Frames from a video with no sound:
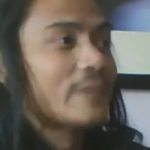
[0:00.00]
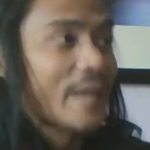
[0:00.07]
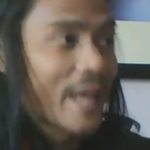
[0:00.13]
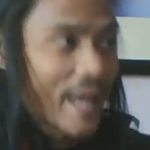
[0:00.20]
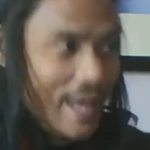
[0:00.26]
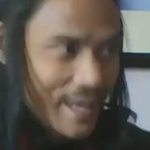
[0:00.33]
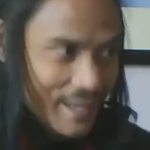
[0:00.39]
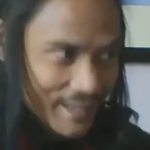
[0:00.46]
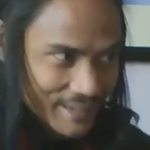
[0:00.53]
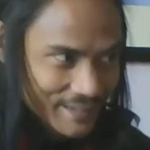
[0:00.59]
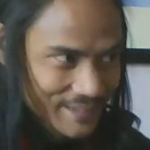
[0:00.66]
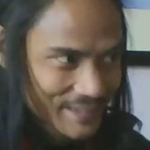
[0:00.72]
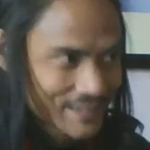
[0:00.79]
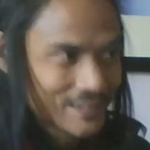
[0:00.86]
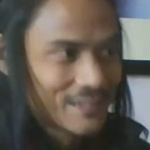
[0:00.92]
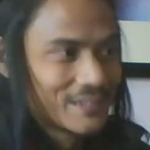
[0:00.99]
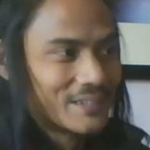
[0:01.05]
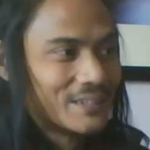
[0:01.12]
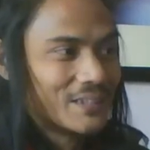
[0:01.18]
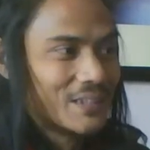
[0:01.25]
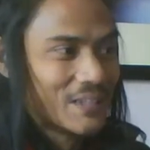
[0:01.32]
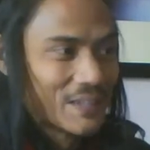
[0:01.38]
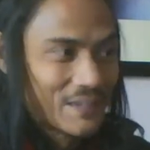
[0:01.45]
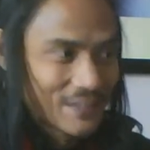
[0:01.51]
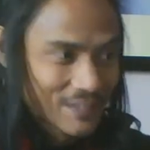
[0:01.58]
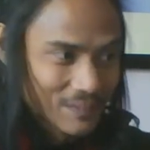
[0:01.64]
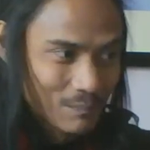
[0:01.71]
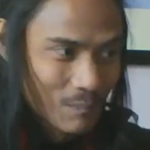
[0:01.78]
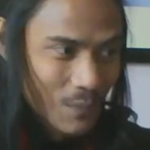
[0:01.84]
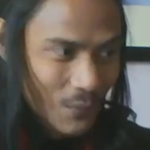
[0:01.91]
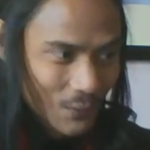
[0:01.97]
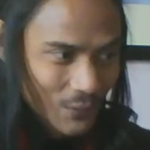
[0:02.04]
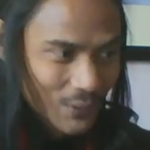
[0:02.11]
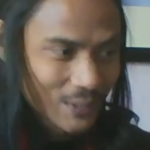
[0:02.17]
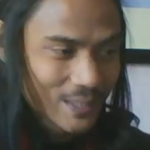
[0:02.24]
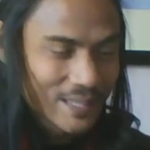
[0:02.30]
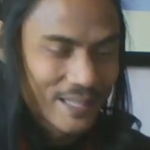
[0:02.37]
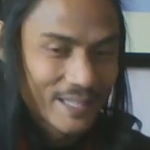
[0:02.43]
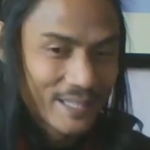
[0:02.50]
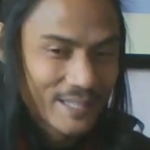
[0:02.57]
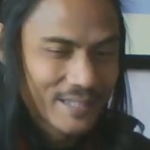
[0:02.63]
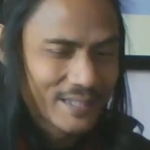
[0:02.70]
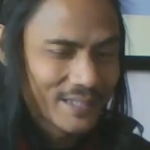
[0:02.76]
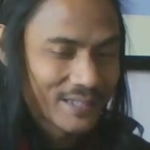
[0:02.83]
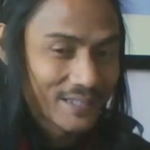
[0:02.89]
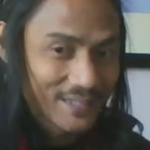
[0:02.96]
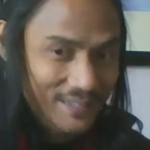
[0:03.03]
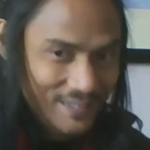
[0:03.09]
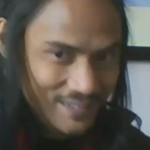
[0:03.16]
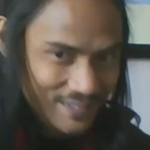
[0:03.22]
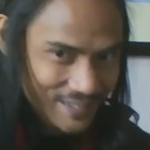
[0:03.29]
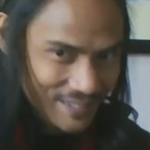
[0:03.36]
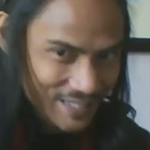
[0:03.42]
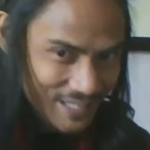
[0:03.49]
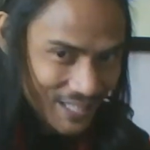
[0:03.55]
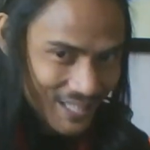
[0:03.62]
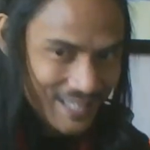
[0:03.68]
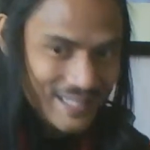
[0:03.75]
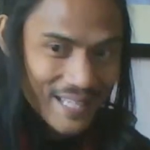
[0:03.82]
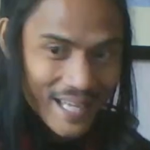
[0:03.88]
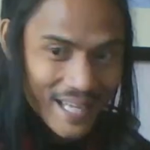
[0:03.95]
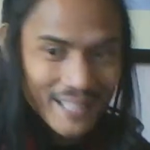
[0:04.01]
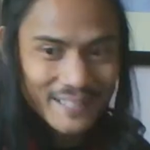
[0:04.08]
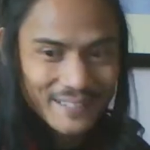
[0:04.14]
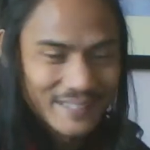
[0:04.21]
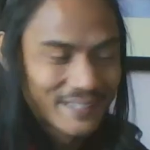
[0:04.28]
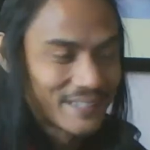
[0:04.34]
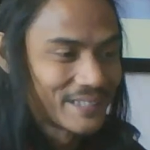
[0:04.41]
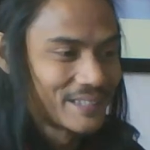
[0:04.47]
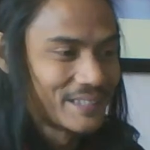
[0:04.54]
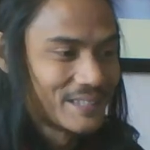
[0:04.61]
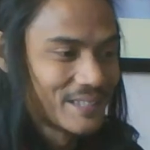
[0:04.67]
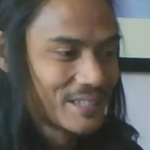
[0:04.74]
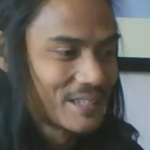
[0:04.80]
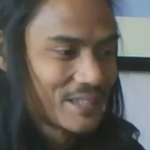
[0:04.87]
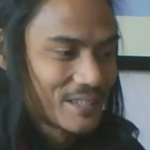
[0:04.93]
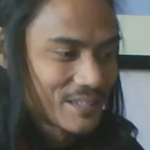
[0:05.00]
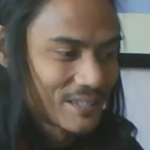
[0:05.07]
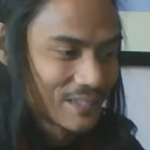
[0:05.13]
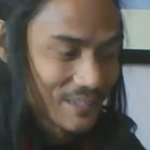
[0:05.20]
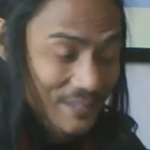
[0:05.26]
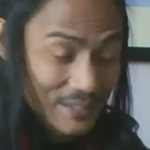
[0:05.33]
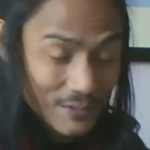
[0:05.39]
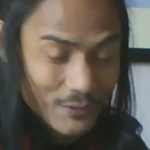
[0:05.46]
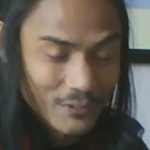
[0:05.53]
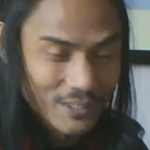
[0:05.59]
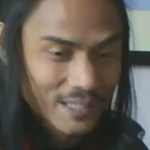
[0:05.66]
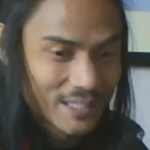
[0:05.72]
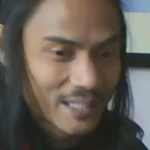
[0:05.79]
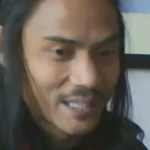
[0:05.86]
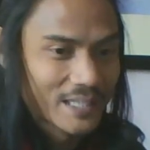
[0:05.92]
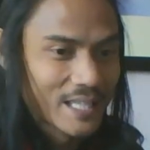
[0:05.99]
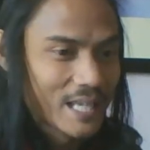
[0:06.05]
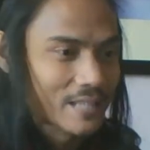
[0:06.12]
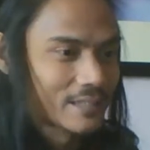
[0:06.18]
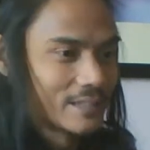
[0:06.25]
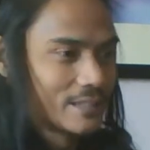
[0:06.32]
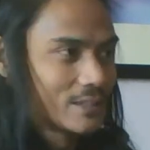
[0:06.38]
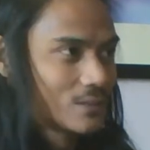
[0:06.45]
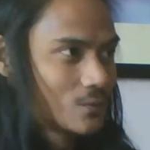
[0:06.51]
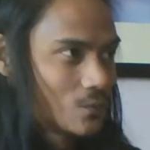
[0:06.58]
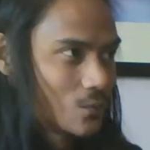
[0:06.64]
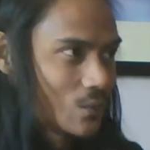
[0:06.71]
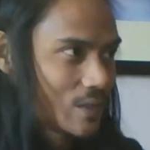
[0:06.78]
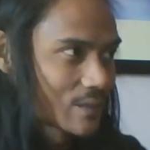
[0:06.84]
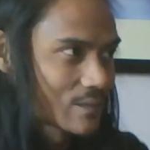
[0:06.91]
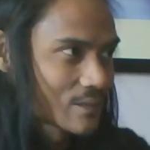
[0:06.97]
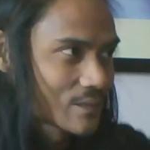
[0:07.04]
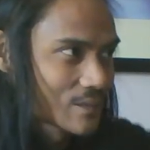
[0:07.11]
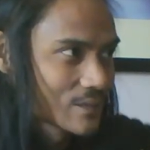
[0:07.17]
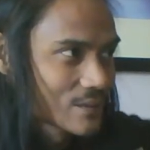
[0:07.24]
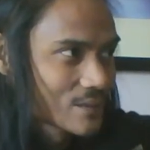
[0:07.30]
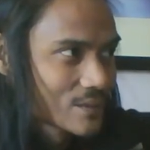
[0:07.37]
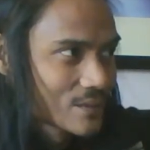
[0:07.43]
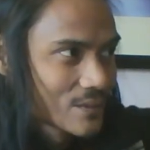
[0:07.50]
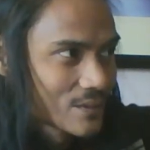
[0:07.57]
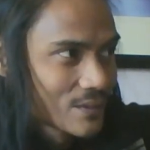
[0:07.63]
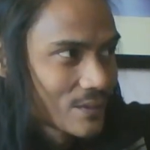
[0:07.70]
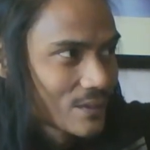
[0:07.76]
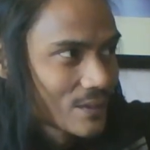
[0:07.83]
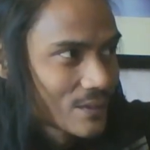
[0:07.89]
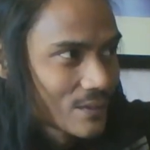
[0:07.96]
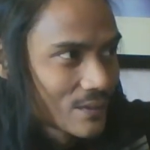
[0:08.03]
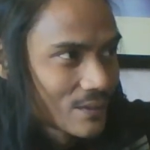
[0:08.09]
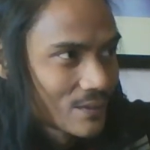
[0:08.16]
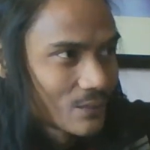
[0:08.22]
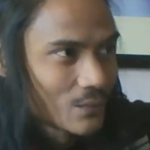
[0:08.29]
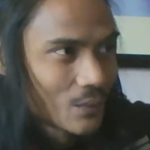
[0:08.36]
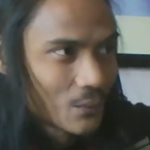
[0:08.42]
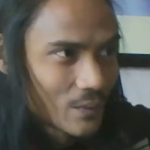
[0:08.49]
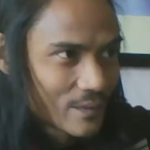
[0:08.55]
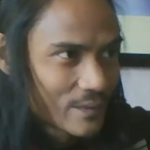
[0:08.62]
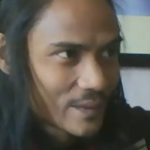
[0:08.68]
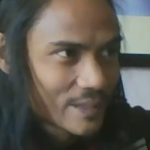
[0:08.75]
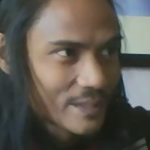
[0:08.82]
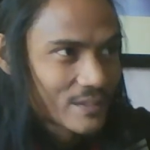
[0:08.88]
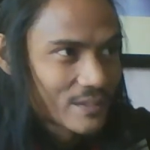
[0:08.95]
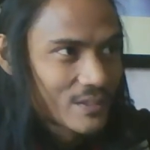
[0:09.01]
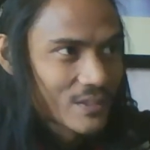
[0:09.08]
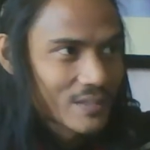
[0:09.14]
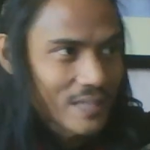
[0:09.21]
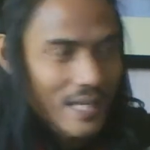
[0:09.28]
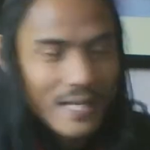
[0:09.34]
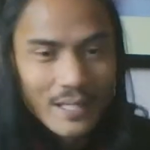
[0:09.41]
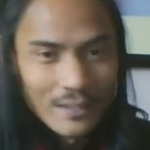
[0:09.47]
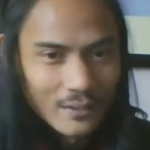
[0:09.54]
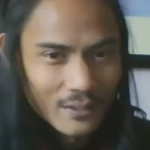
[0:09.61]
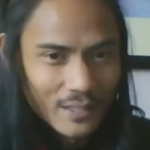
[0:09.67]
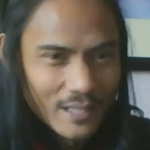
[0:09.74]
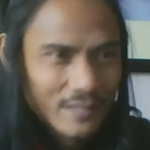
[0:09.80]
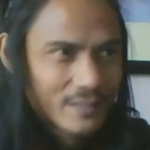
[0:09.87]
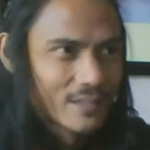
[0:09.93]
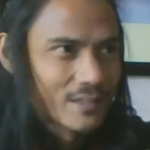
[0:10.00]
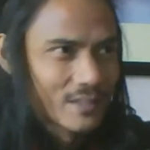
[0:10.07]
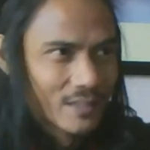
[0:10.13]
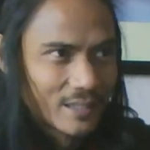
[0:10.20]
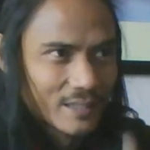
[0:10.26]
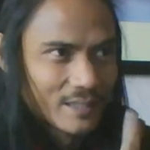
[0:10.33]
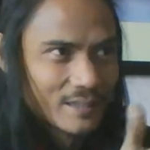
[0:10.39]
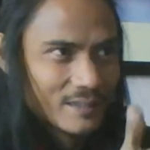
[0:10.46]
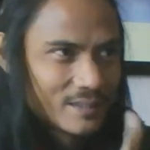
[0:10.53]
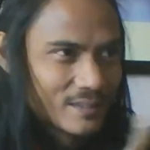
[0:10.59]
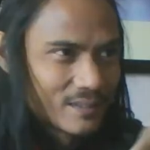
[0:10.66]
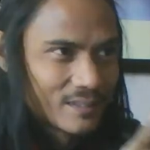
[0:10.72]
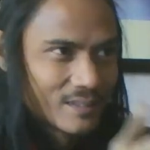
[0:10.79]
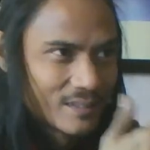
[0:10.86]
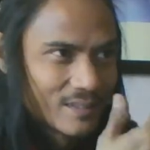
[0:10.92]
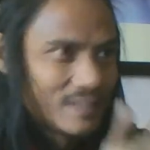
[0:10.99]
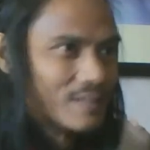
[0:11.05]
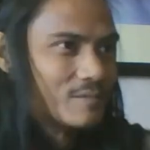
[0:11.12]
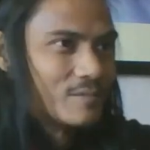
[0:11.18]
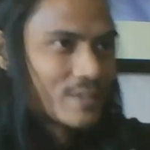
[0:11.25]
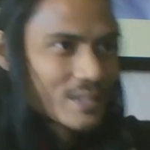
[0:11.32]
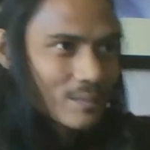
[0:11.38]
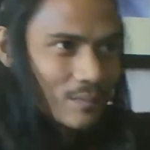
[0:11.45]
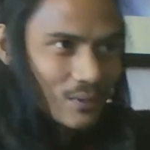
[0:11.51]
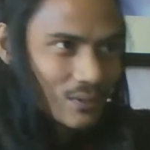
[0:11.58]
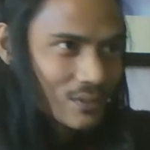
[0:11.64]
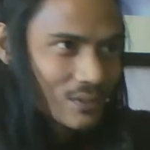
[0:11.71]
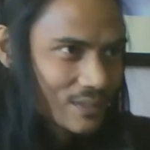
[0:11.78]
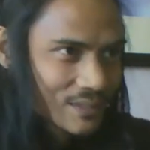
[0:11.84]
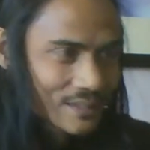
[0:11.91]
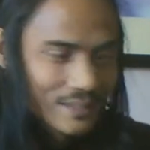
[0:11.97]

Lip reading: and this more is connected, literally connected with what we think is just air and just like the invisible,